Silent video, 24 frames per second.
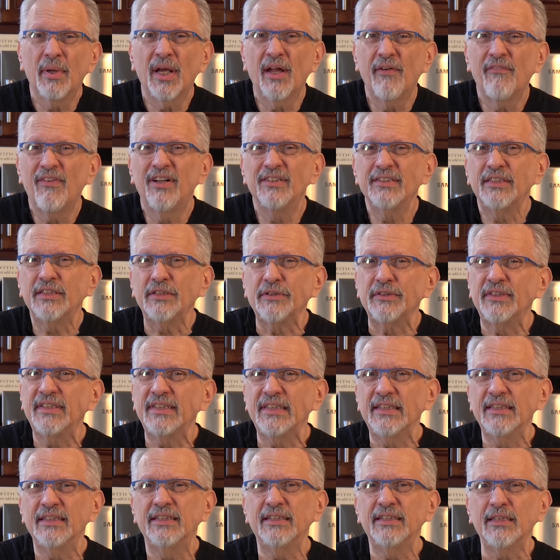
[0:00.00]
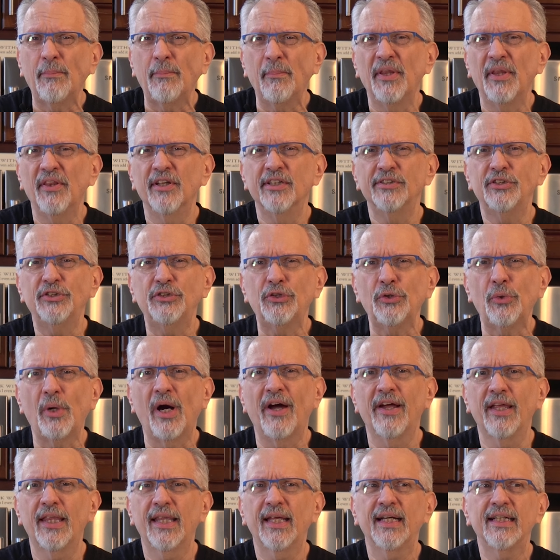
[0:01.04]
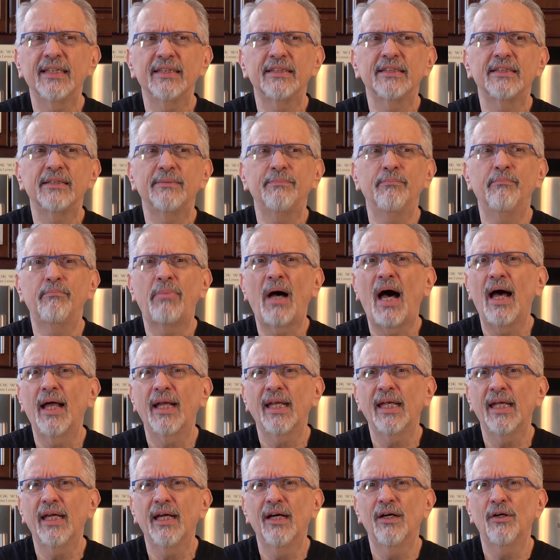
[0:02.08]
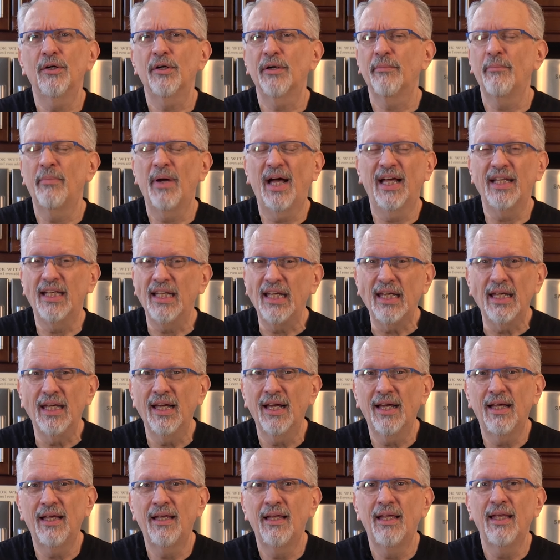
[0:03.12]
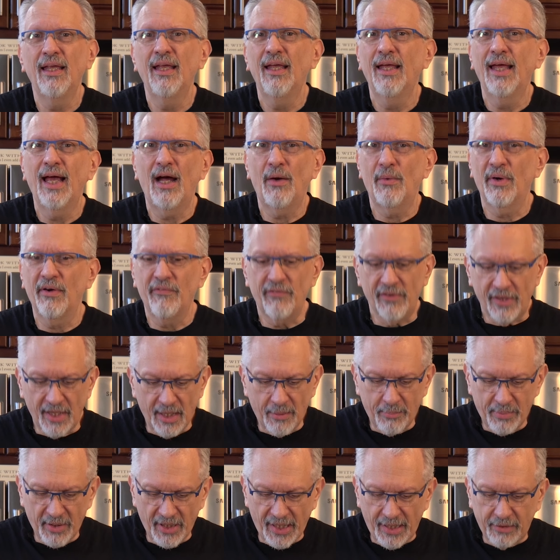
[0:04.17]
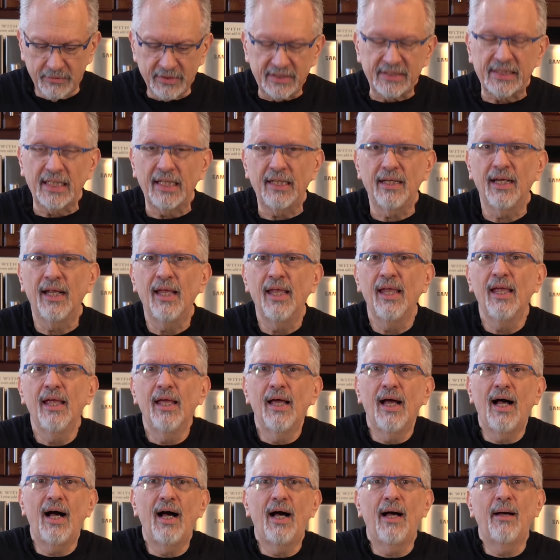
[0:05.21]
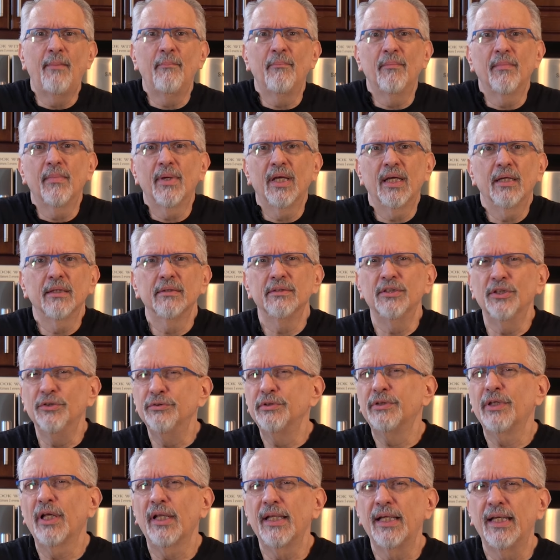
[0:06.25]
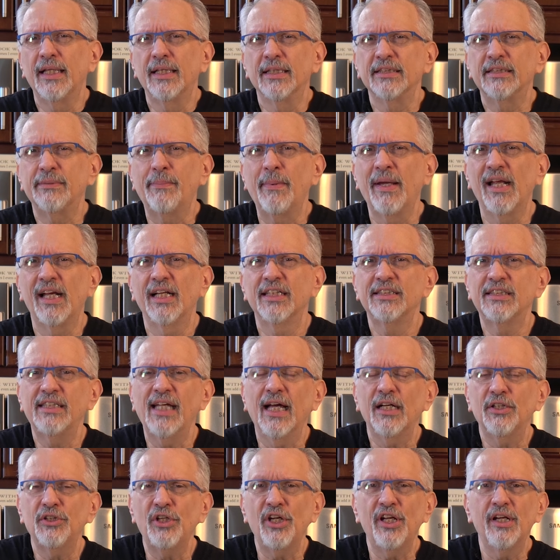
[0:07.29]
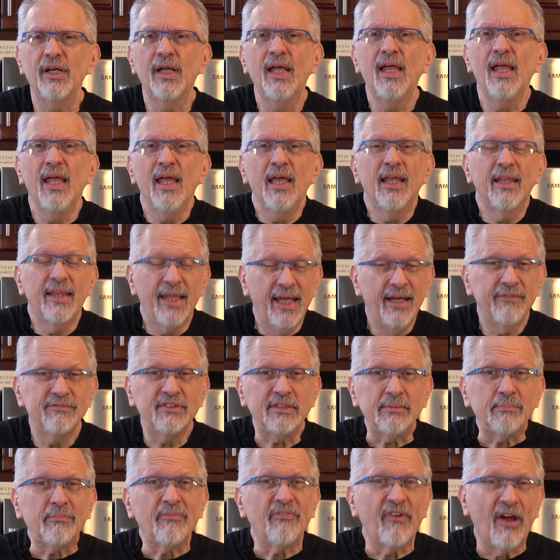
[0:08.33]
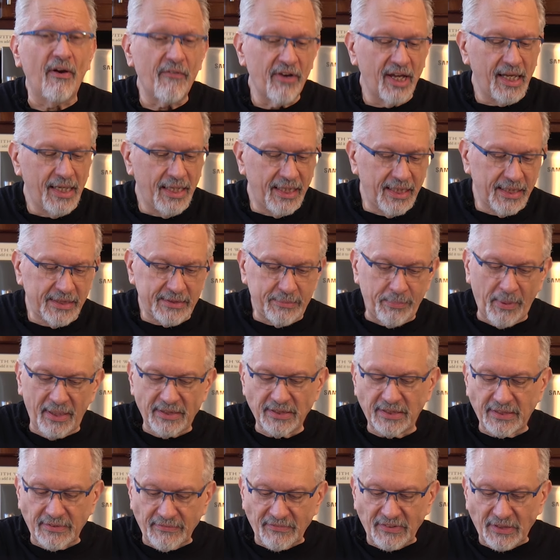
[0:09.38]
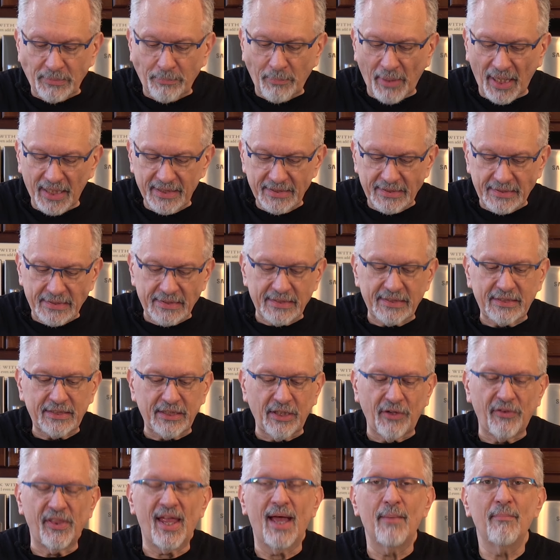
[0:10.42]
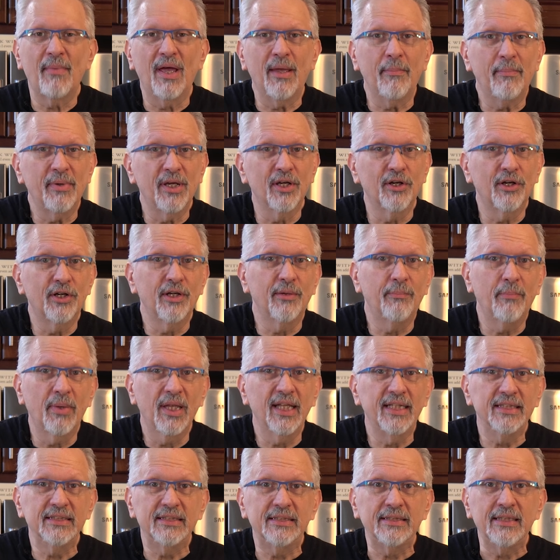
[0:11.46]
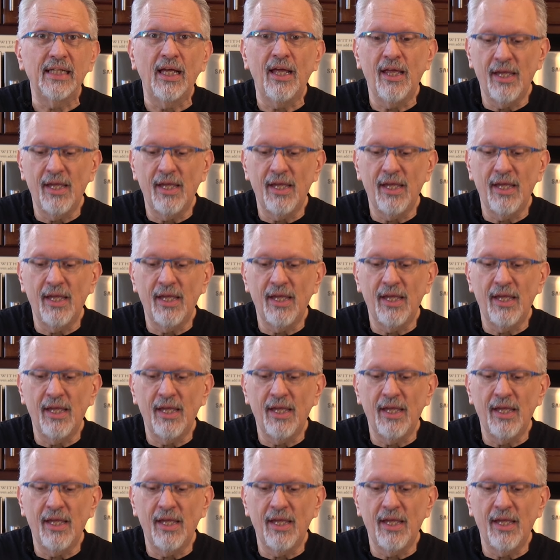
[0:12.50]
But I've also seen some in the store. I think it's Badia, however they pronounce it. Usually in the Spanish section. They have some very inexpensive spices, so that might be a good place